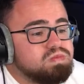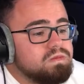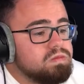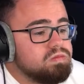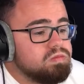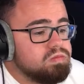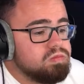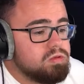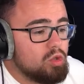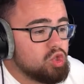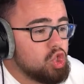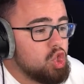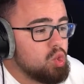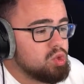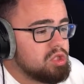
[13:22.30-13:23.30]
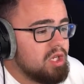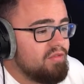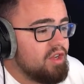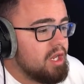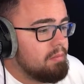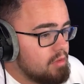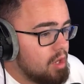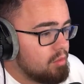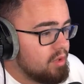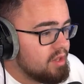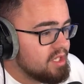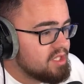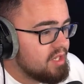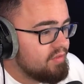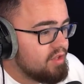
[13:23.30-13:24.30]
Mm, there's a huge TV. I don't need
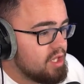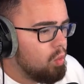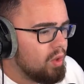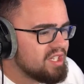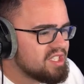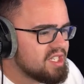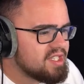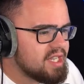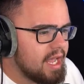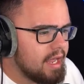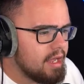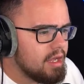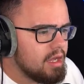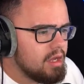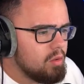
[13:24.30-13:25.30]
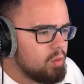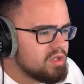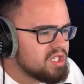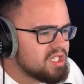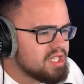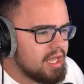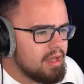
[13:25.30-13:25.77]
that TV. What does this say? What does it